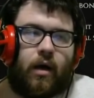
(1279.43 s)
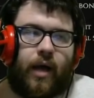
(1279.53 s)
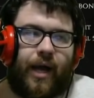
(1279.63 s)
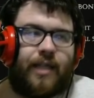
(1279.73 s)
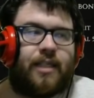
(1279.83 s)

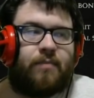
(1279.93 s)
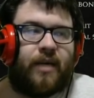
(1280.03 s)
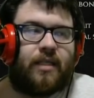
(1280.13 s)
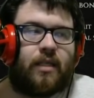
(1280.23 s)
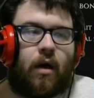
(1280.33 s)

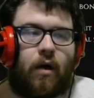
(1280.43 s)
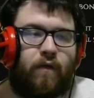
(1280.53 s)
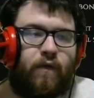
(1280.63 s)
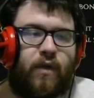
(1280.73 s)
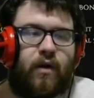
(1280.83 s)
aspect
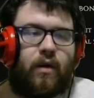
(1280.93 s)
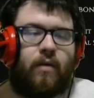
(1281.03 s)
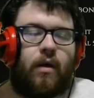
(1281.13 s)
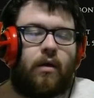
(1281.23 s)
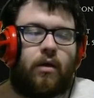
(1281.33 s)
of the
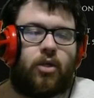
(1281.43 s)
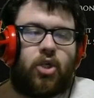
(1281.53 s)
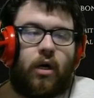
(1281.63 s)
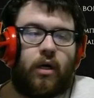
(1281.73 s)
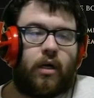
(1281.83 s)

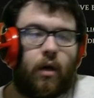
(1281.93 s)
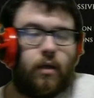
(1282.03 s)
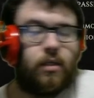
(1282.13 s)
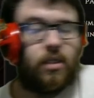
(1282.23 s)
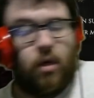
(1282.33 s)
shark
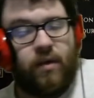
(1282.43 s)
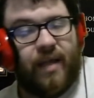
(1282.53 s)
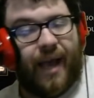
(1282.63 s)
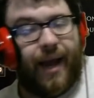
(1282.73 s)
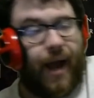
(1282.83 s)
so
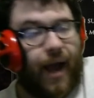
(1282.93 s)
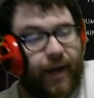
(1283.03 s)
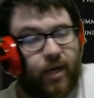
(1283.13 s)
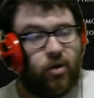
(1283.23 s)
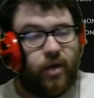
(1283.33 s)
that
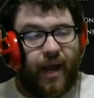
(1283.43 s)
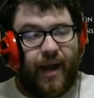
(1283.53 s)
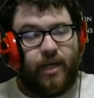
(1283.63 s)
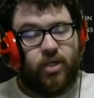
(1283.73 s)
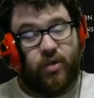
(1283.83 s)
I could
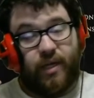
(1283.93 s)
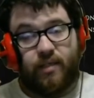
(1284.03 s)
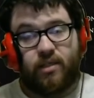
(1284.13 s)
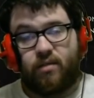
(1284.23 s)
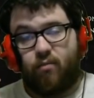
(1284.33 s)
actually
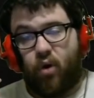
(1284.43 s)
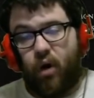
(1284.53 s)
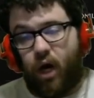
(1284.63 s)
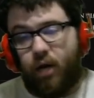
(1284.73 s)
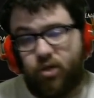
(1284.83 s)
get some more
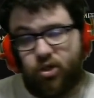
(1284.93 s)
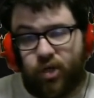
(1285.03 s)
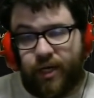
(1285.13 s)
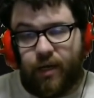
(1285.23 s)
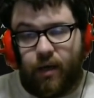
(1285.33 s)
armor
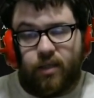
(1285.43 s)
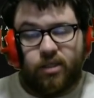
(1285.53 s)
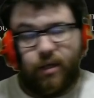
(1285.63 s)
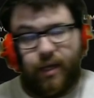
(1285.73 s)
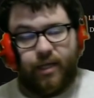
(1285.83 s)
shred
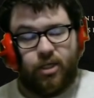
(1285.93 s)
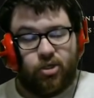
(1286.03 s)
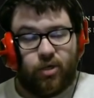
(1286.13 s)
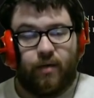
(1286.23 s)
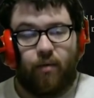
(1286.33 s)
so that I could
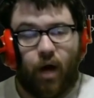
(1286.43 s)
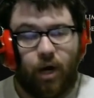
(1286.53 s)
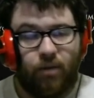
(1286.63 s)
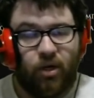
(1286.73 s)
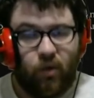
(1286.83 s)
shred
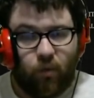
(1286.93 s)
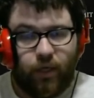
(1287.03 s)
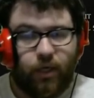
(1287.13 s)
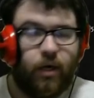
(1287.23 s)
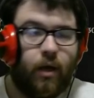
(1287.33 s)
armor
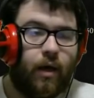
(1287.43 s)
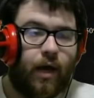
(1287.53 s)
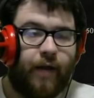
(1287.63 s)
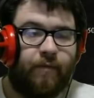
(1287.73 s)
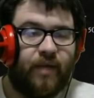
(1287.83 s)
quicker.
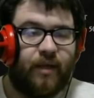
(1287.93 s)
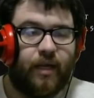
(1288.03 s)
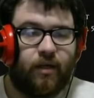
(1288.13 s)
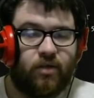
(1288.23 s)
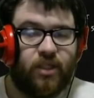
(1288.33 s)
I
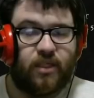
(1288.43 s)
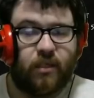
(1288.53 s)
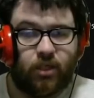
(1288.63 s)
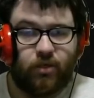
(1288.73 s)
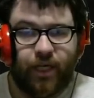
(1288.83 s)
increase the
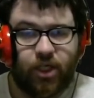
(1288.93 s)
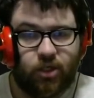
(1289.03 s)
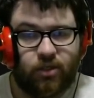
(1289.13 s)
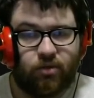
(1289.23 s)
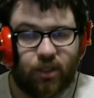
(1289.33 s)

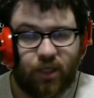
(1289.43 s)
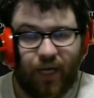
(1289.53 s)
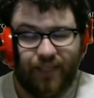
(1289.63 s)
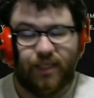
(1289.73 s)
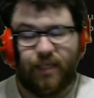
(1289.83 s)
duration so it
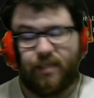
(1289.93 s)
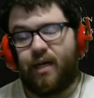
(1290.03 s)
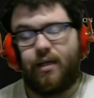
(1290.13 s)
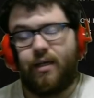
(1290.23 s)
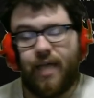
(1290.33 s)
lasts the
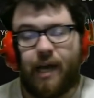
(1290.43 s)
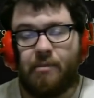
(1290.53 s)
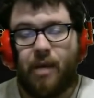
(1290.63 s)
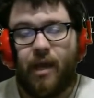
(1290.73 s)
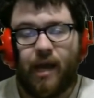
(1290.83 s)
entire
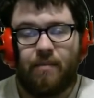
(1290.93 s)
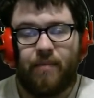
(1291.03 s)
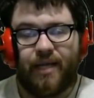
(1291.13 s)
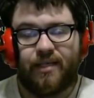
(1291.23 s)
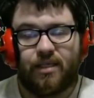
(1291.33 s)
time and
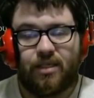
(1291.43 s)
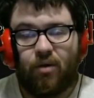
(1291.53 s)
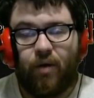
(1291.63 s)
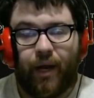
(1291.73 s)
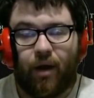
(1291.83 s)
makes it
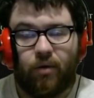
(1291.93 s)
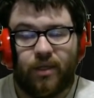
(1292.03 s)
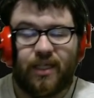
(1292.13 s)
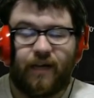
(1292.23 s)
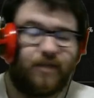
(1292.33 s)
so I
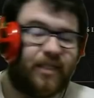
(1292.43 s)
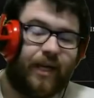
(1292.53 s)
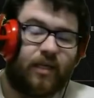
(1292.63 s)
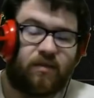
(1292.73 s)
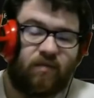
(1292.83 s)
always have
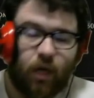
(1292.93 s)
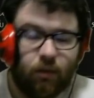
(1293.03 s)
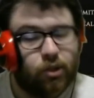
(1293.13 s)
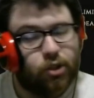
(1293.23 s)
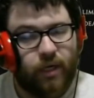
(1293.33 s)
stacks of
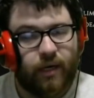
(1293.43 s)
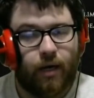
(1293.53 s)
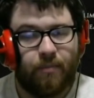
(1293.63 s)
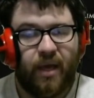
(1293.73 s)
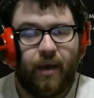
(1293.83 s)
armor shred
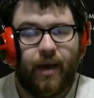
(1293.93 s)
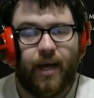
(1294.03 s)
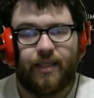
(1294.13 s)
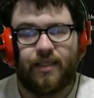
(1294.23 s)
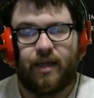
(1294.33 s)
up,
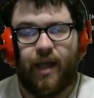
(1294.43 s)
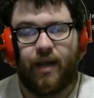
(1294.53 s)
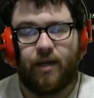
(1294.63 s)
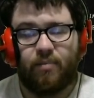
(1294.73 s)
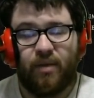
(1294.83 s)
as
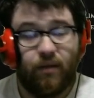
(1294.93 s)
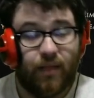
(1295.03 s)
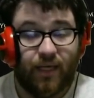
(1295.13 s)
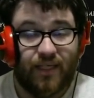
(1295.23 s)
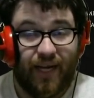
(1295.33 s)
any build
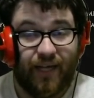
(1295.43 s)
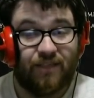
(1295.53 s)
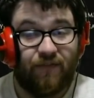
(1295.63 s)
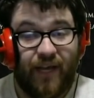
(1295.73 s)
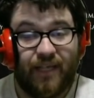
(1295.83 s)
that attacks
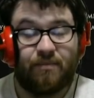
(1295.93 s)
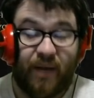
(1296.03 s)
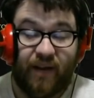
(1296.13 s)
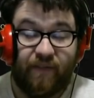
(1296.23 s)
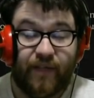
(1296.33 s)
fast
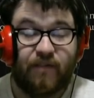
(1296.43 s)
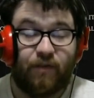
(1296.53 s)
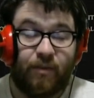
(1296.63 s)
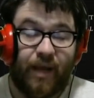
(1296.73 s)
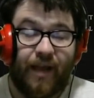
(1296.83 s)
benefits
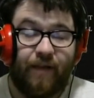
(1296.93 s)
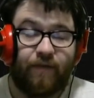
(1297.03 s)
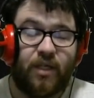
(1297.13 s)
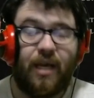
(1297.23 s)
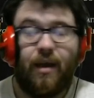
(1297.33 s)
from it heavily,